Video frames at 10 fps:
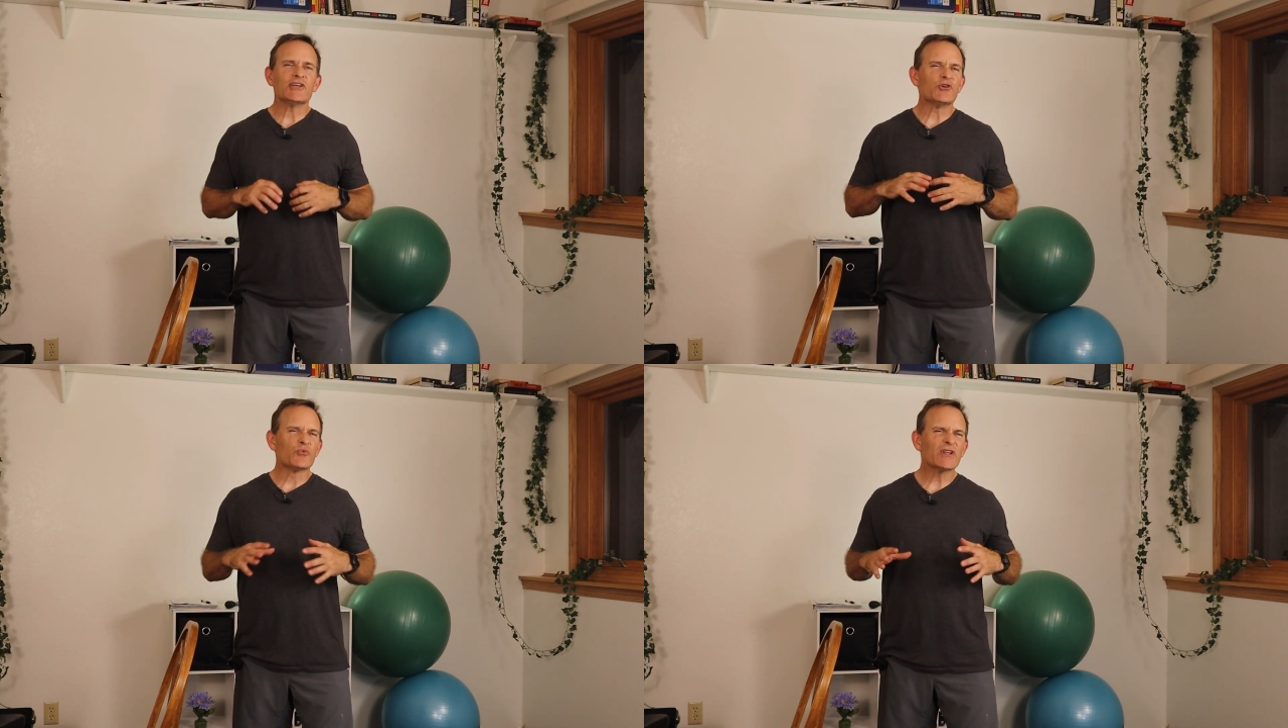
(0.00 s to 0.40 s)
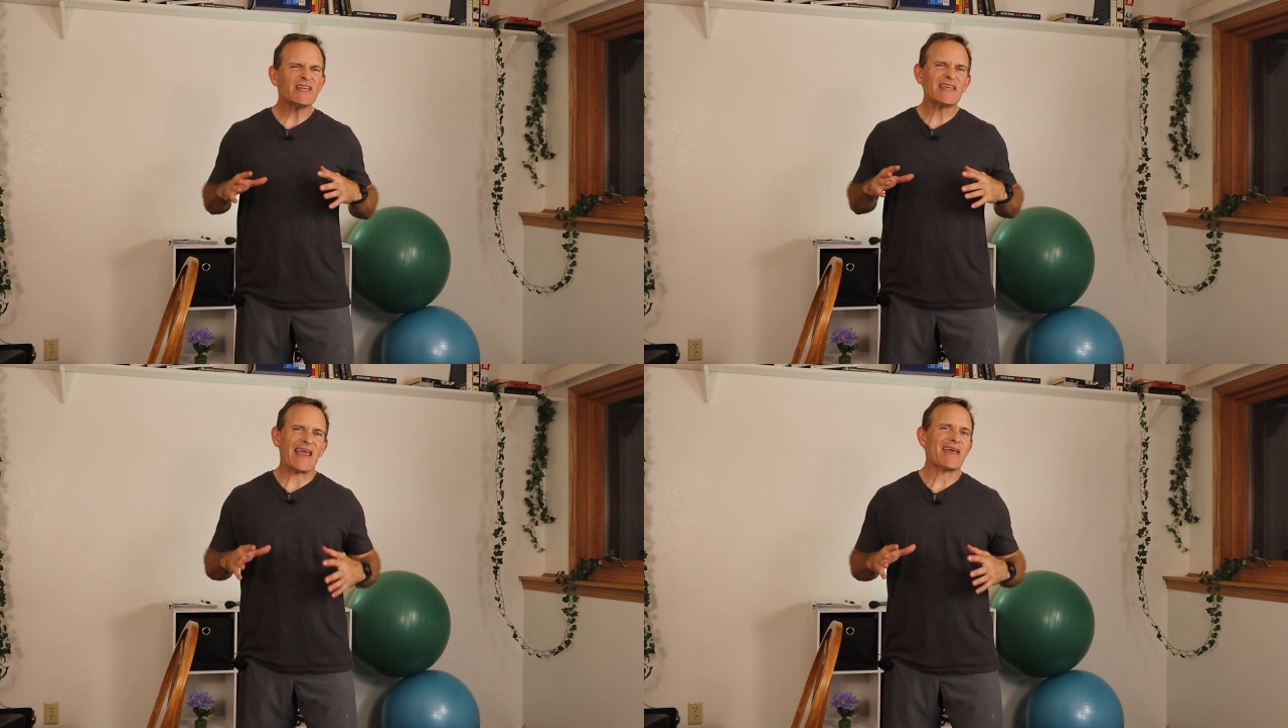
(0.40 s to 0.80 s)
you
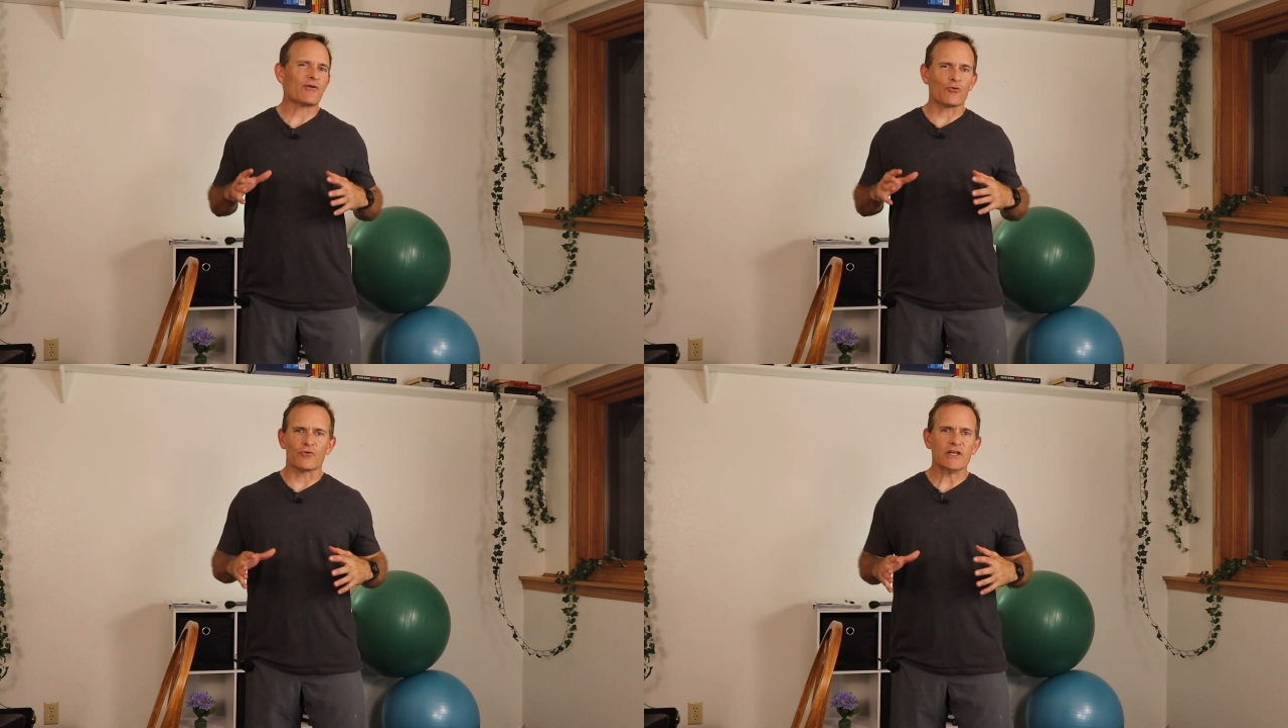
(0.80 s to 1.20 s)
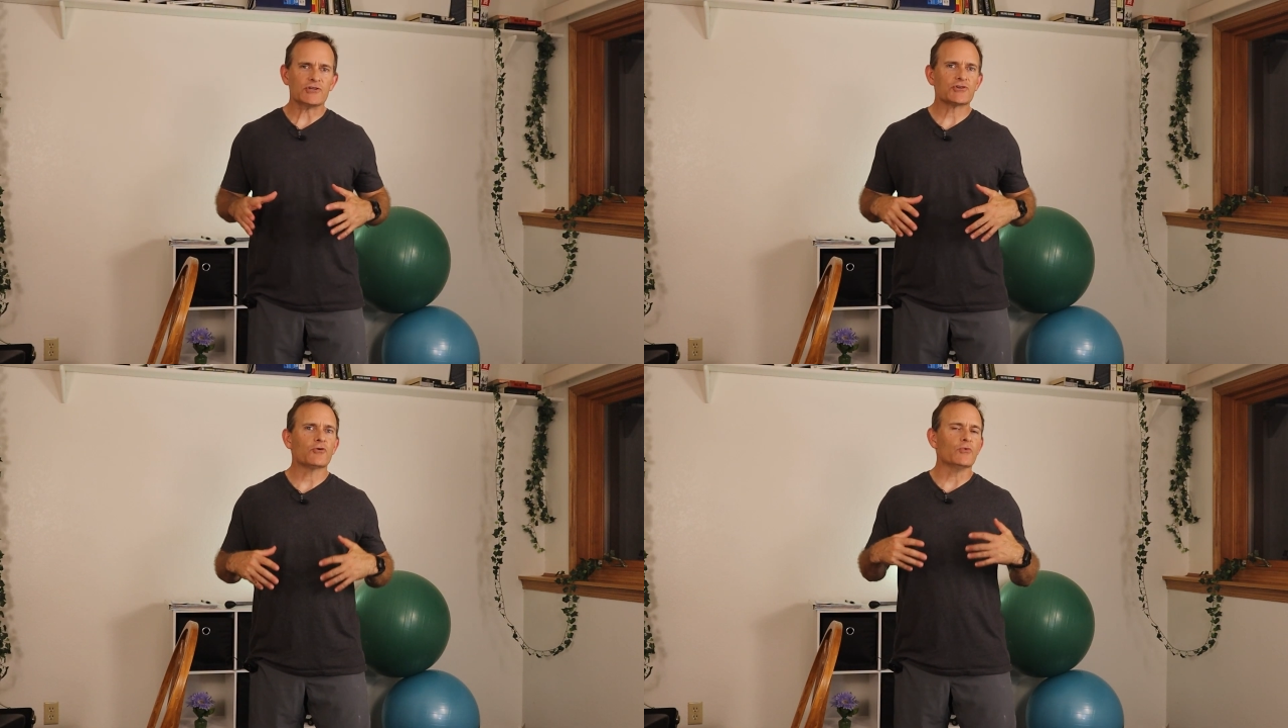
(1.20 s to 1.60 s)
really can't
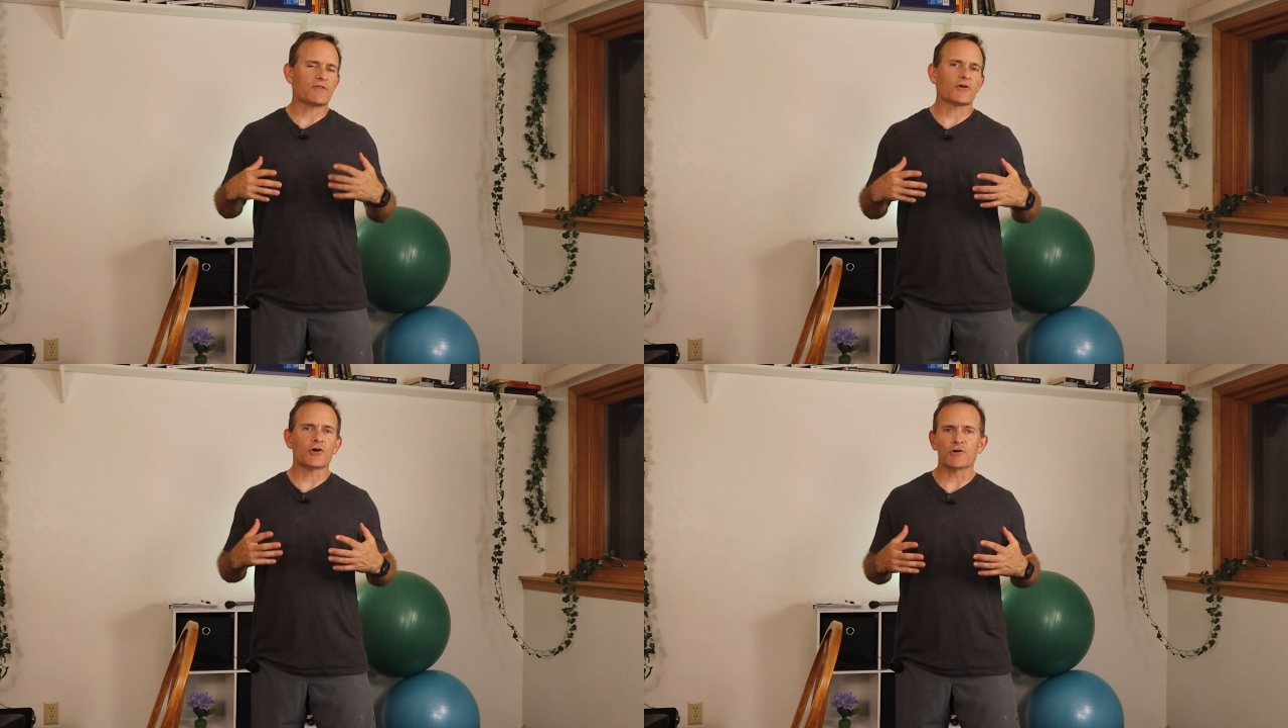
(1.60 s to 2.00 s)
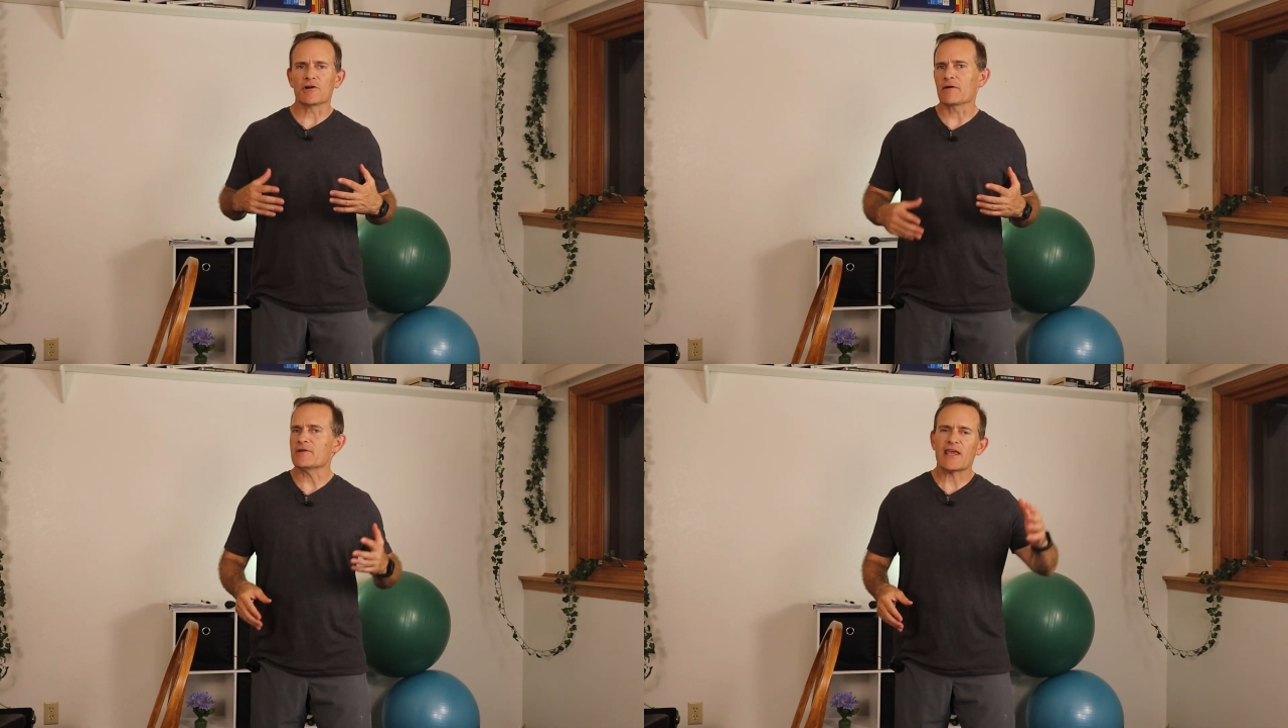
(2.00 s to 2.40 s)
reach with the
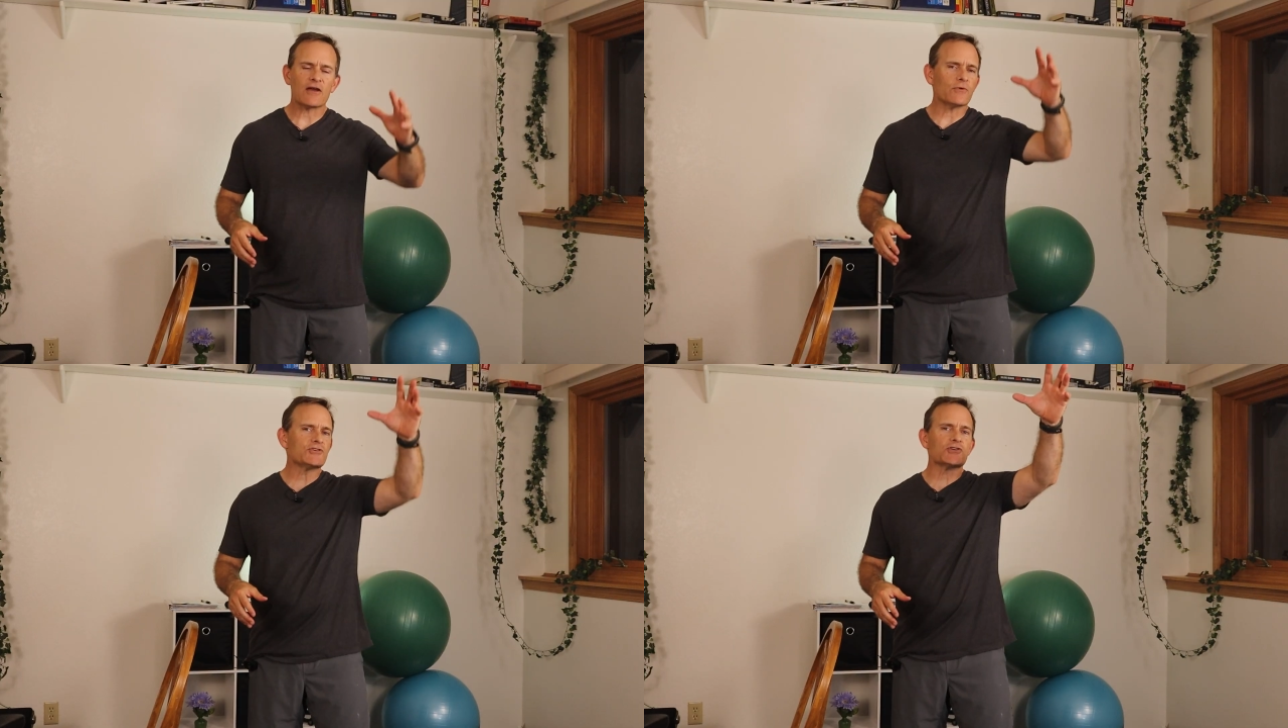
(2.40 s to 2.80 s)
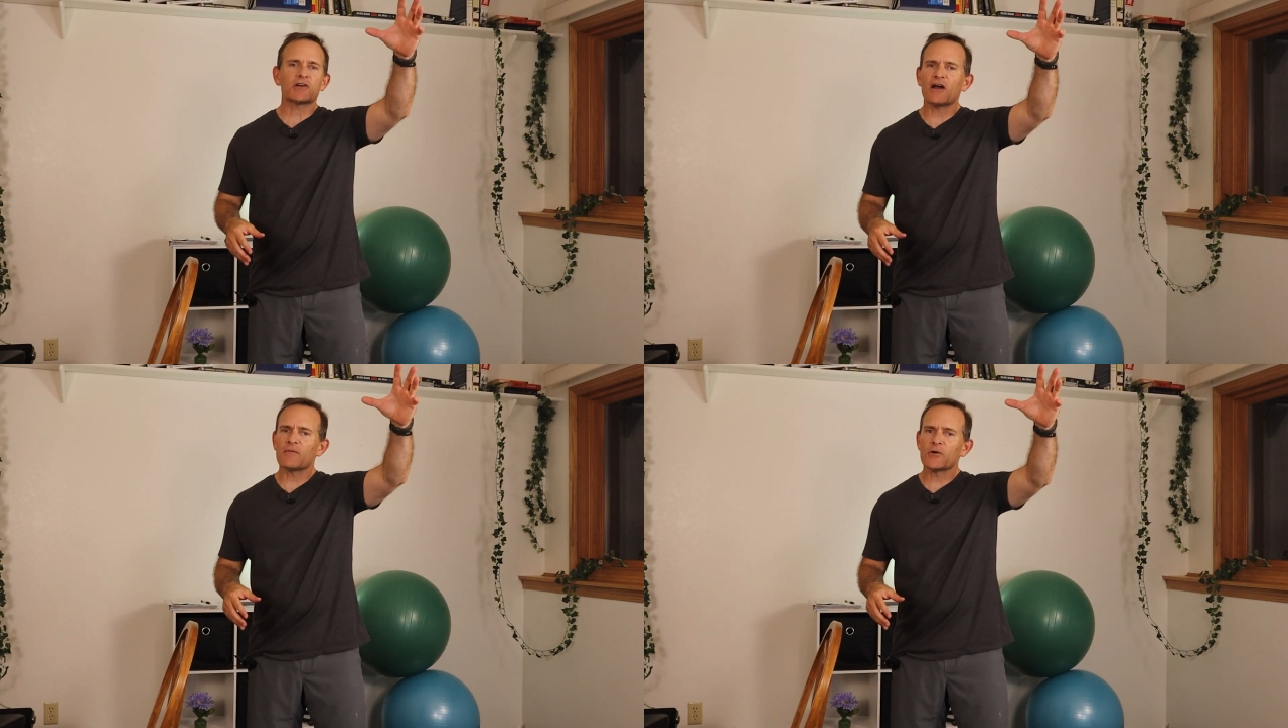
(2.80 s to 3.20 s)
hurt arm. You can't reach
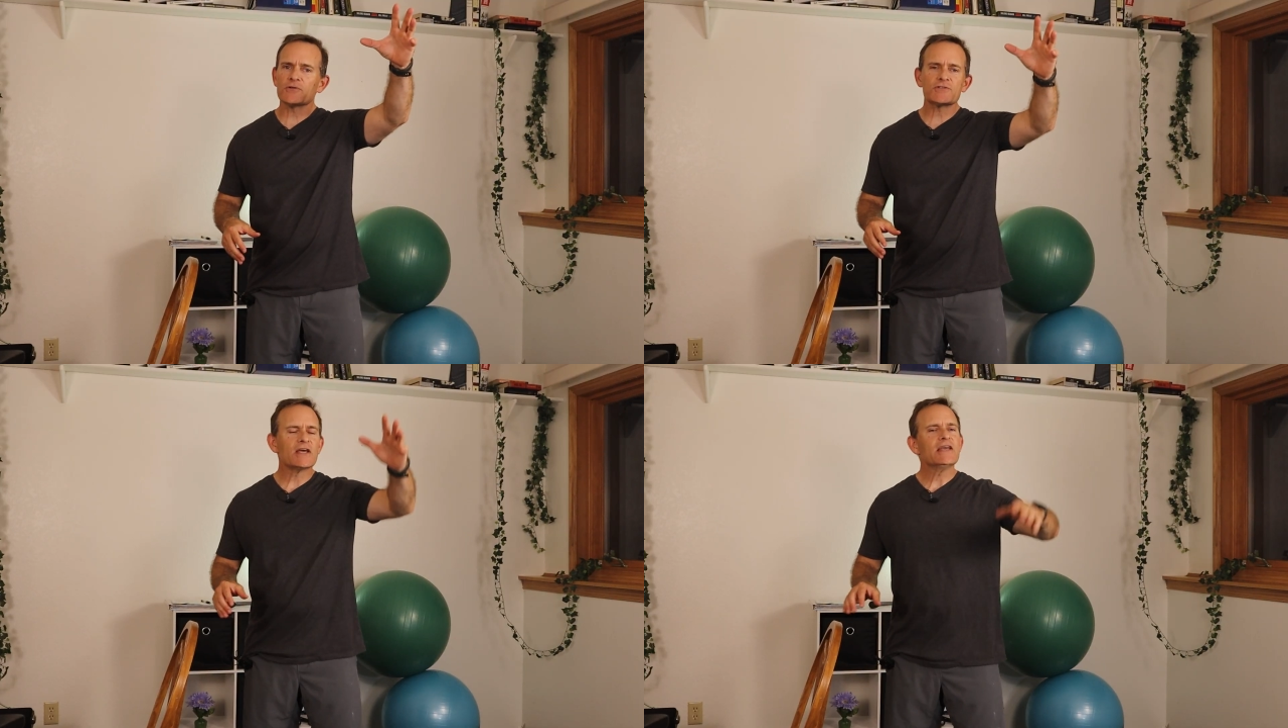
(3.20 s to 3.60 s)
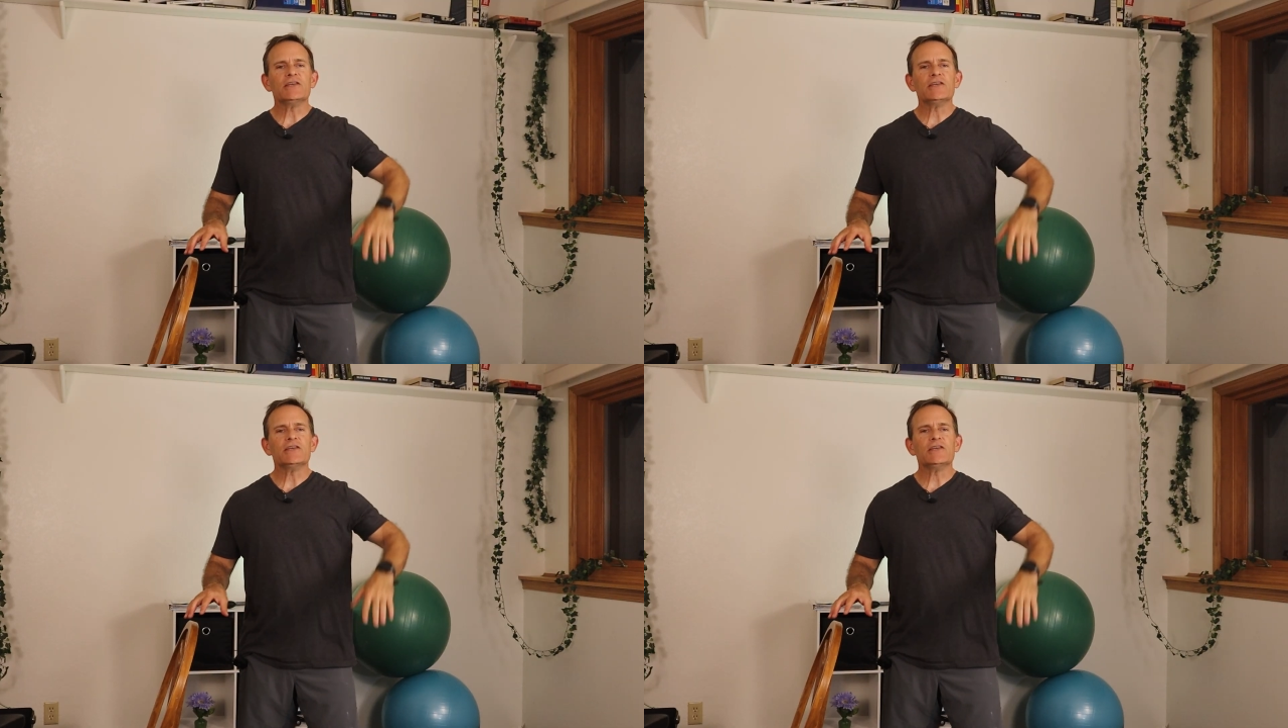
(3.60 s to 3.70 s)
into cupboards,